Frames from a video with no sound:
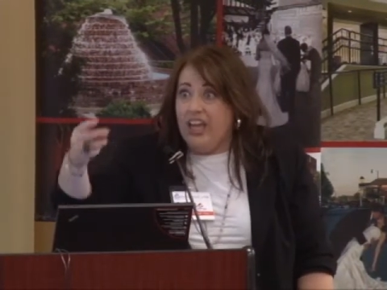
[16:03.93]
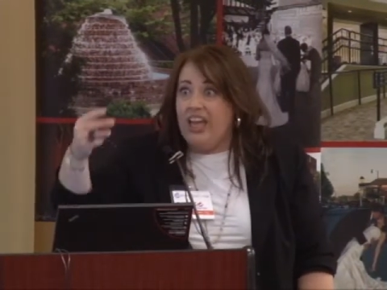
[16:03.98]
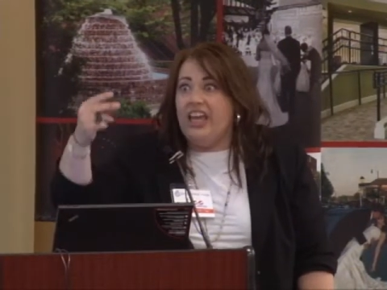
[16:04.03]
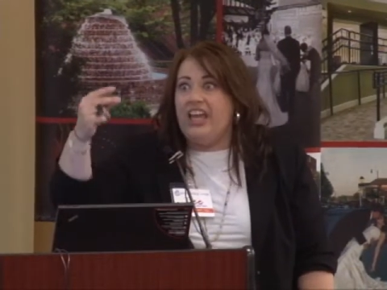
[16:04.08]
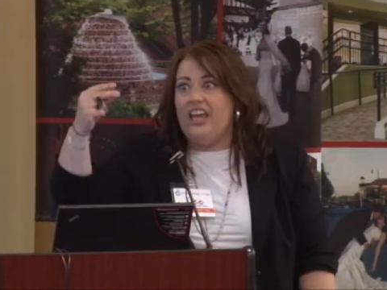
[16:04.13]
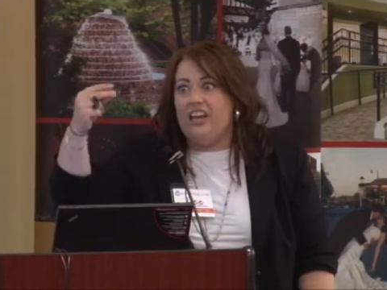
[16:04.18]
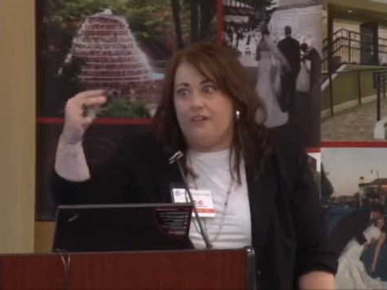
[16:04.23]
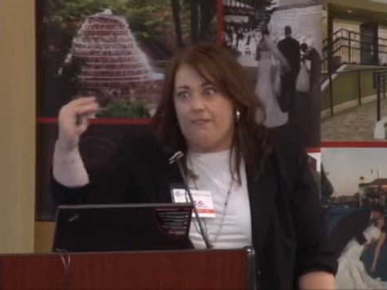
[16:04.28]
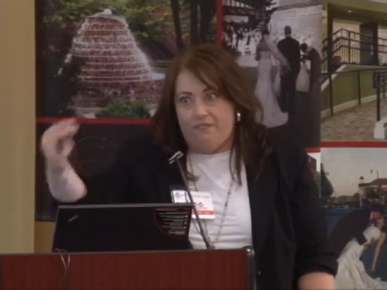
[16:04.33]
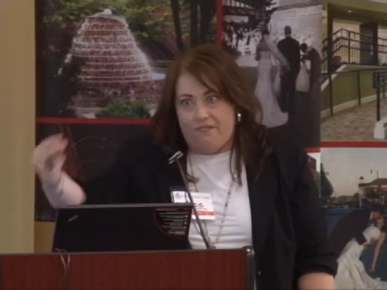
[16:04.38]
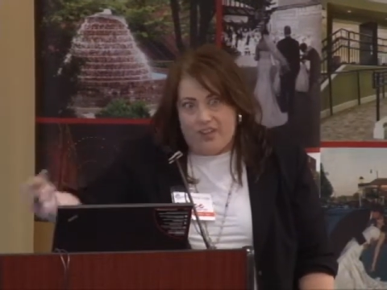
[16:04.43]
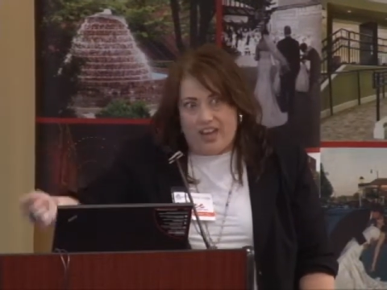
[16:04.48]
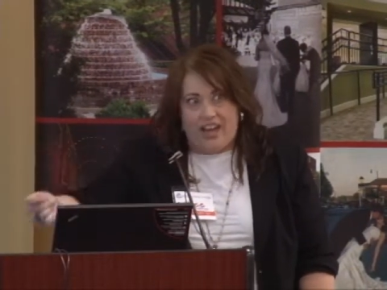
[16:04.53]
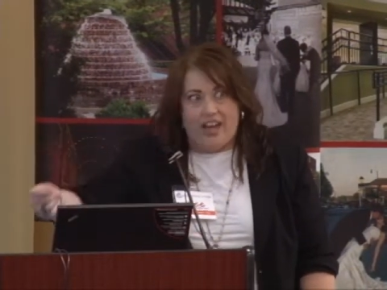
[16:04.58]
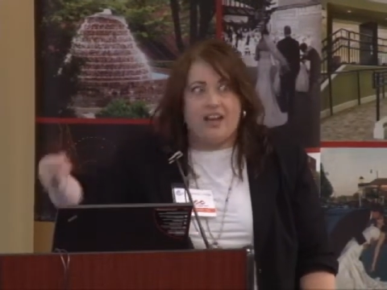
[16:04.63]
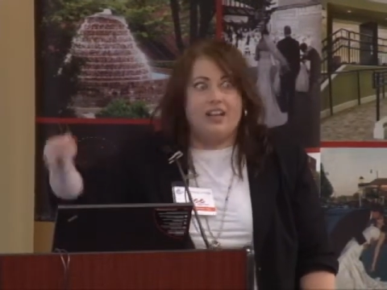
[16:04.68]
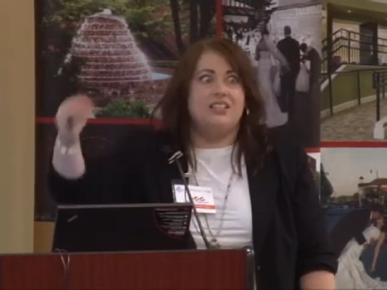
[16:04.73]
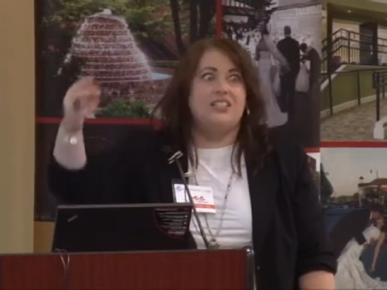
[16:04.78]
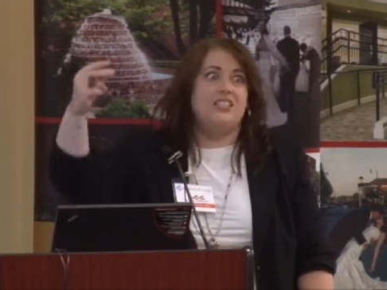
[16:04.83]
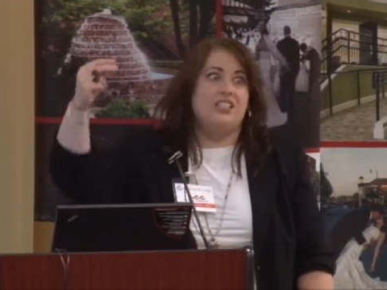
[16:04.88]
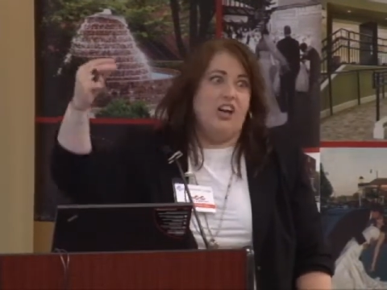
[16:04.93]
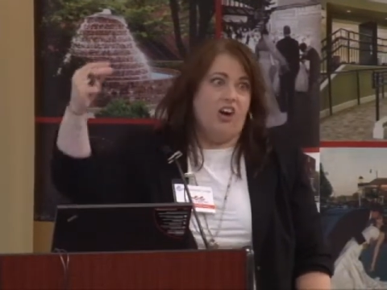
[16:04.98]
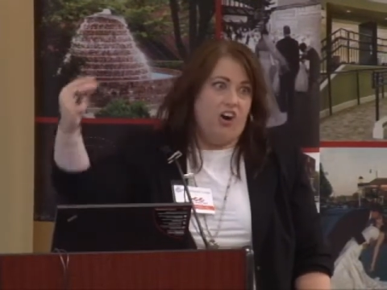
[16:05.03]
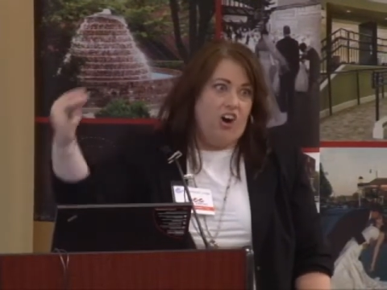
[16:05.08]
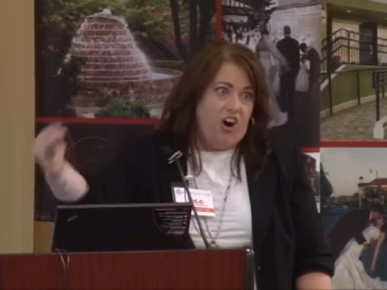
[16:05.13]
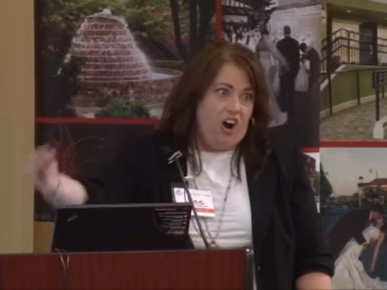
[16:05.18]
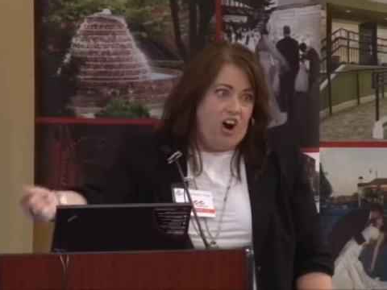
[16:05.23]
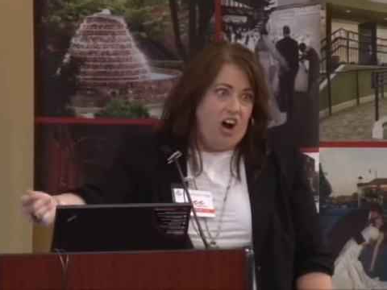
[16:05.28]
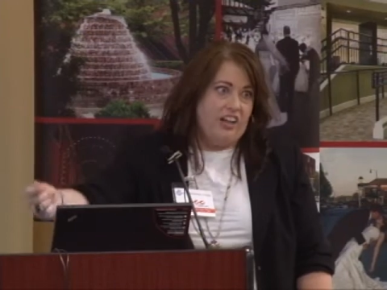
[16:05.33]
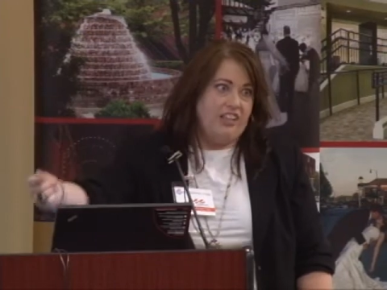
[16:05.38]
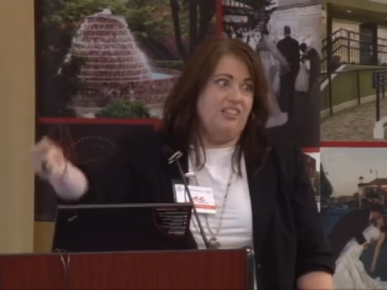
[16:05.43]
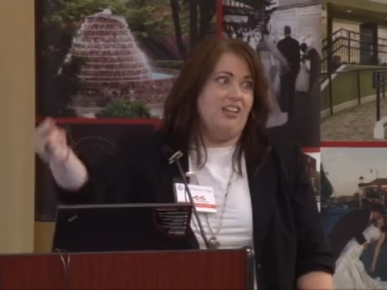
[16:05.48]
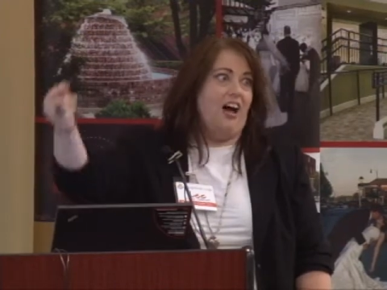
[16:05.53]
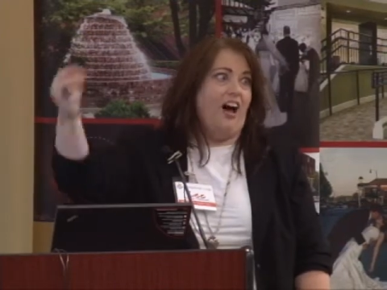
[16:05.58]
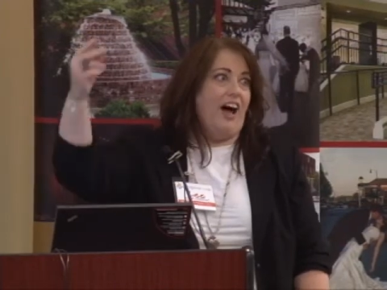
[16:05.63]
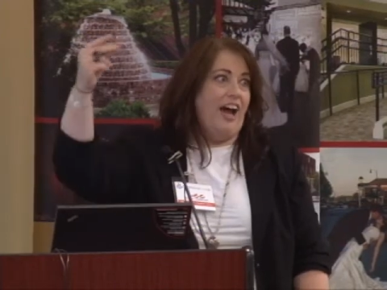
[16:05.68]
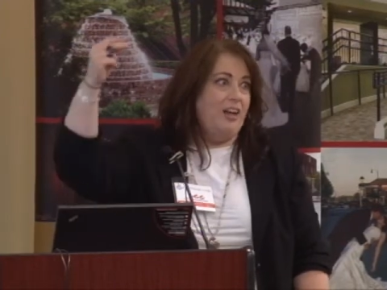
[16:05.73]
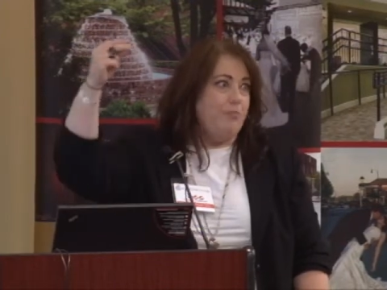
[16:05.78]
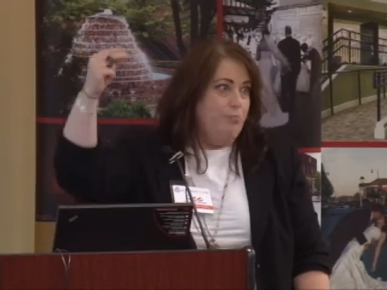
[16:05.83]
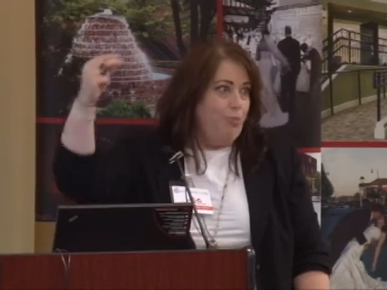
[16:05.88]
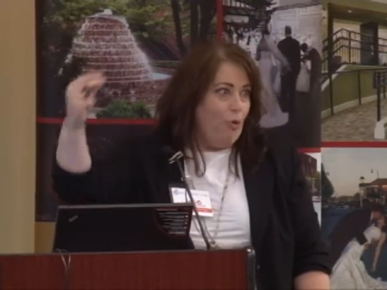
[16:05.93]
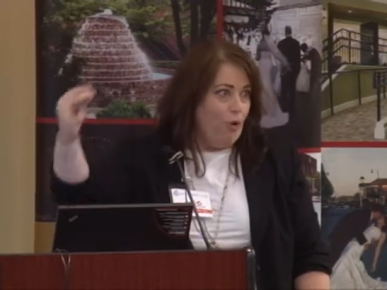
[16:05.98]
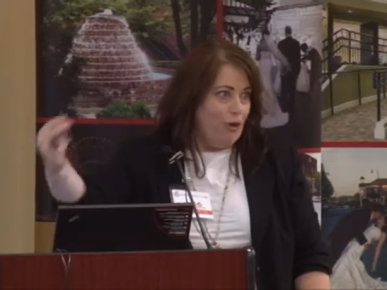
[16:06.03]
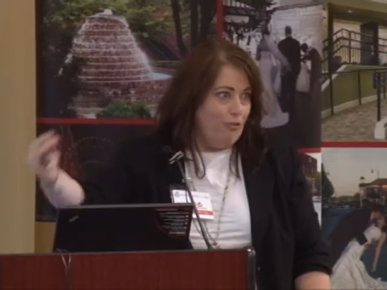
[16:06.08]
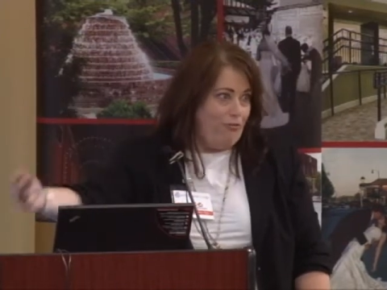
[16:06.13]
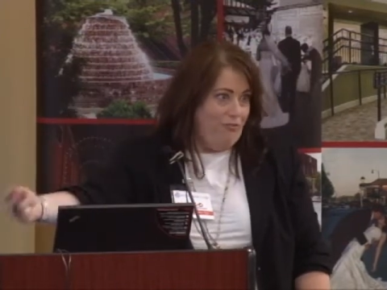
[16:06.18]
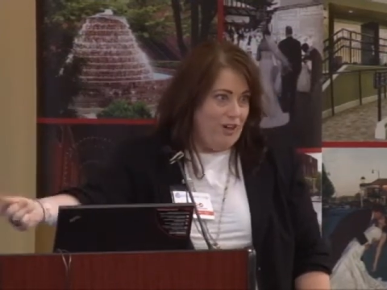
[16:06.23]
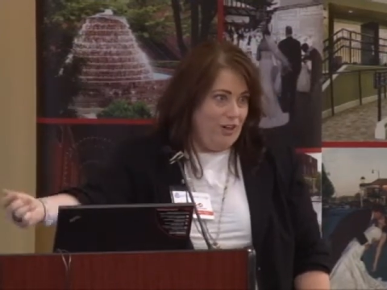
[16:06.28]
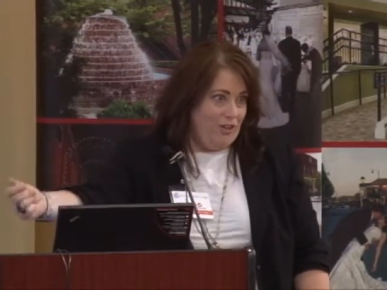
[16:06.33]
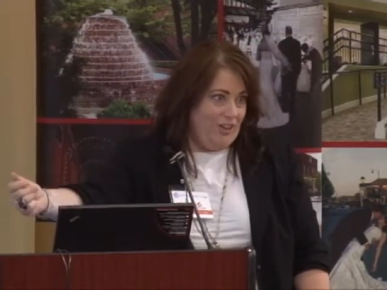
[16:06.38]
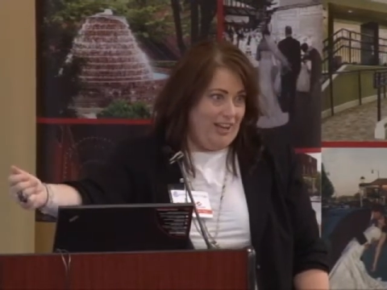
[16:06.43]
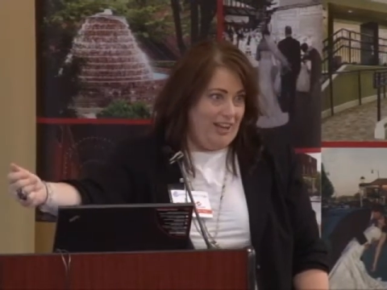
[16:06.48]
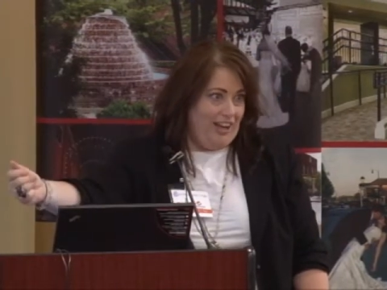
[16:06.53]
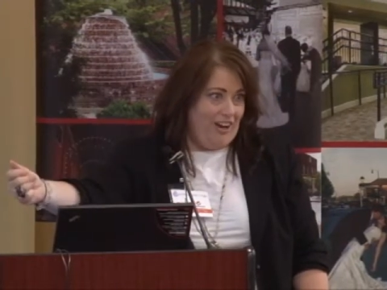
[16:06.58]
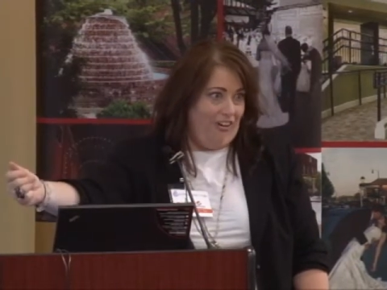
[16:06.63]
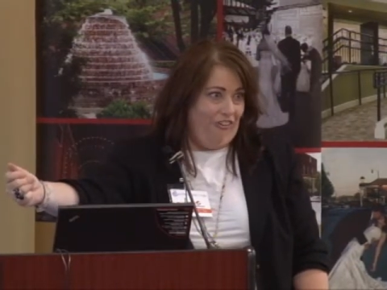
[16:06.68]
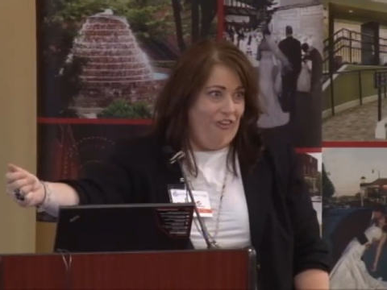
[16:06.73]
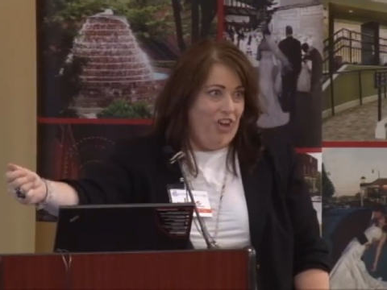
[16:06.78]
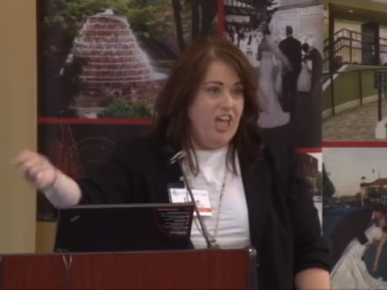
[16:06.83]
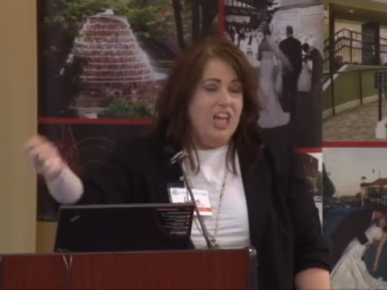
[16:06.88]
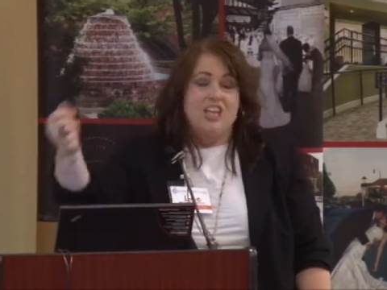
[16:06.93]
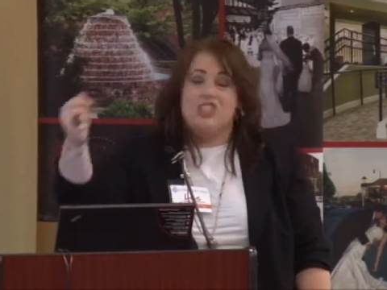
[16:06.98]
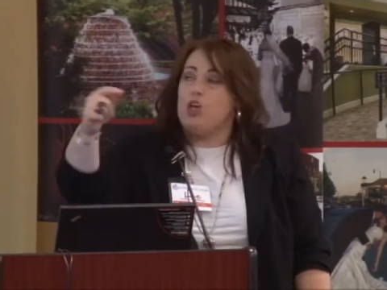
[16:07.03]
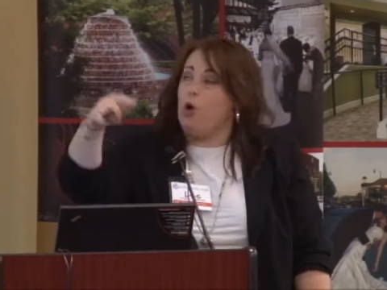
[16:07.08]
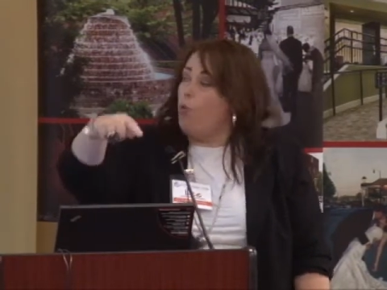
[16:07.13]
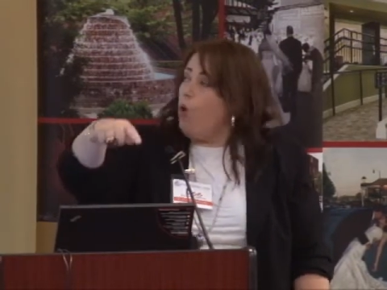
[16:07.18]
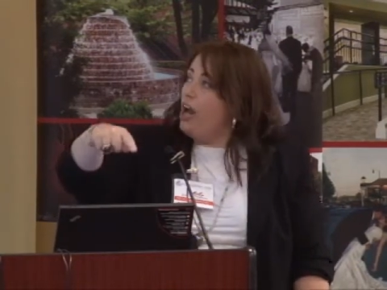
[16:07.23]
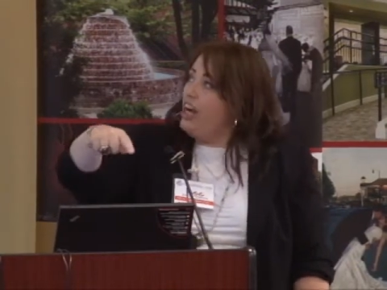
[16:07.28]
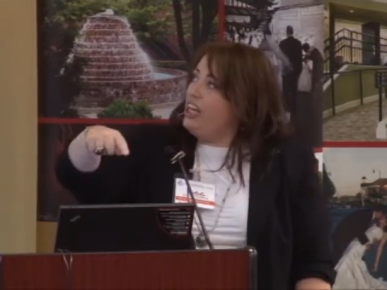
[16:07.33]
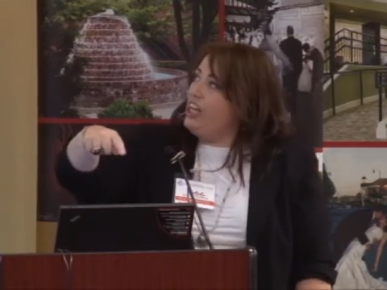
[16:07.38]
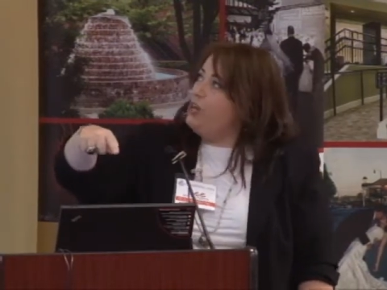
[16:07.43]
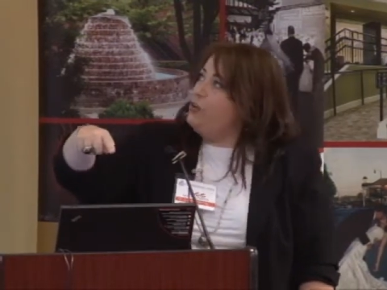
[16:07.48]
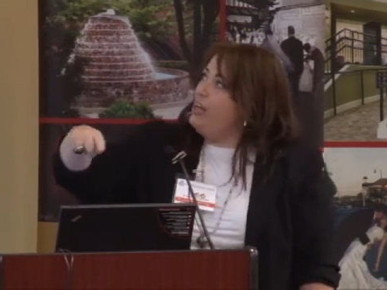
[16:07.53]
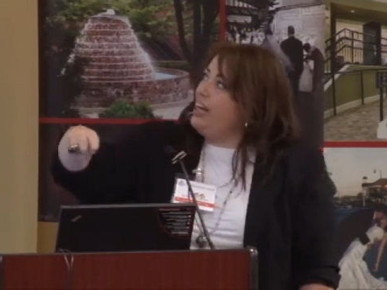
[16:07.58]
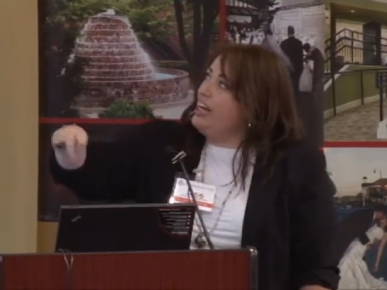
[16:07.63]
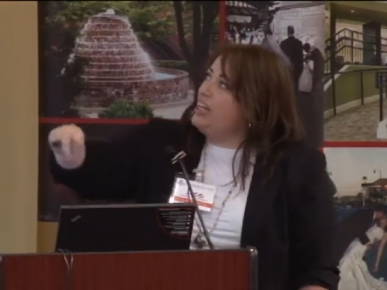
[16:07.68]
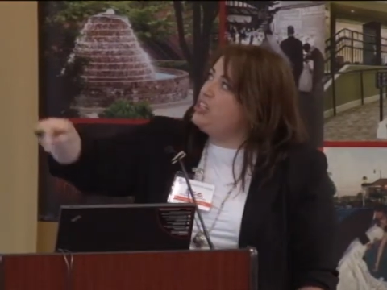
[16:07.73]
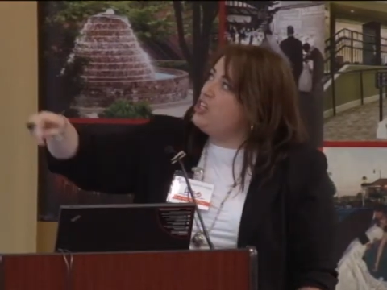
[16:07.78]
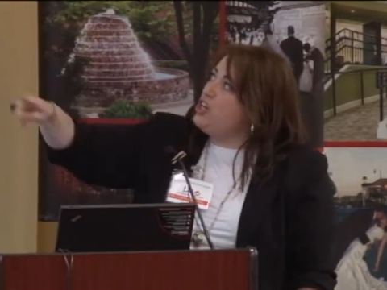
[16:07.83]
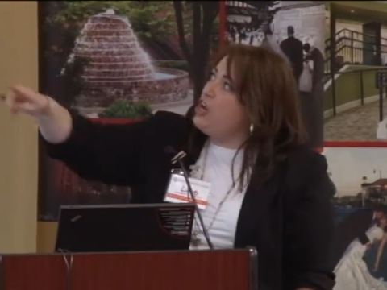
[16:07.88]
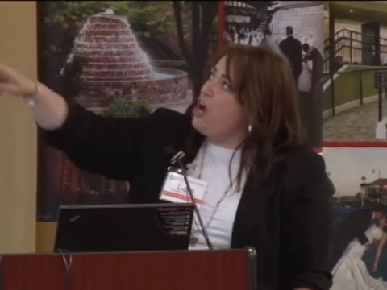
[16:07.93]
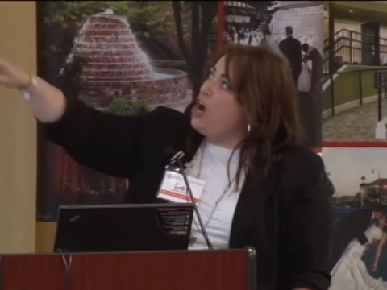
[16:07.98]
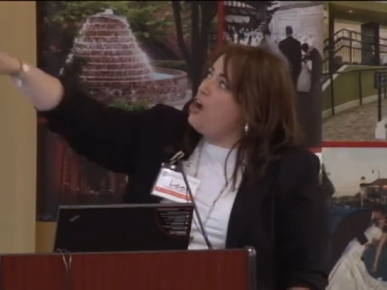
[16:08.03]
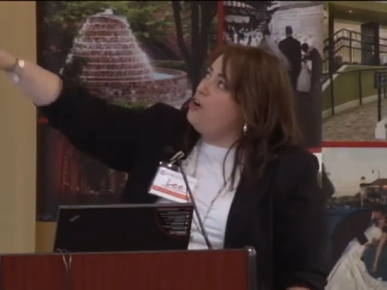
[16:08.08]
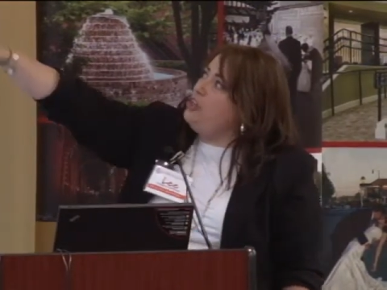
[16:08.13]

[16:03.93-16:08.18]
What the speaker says: It affects their online portfolio. So what do you need to know?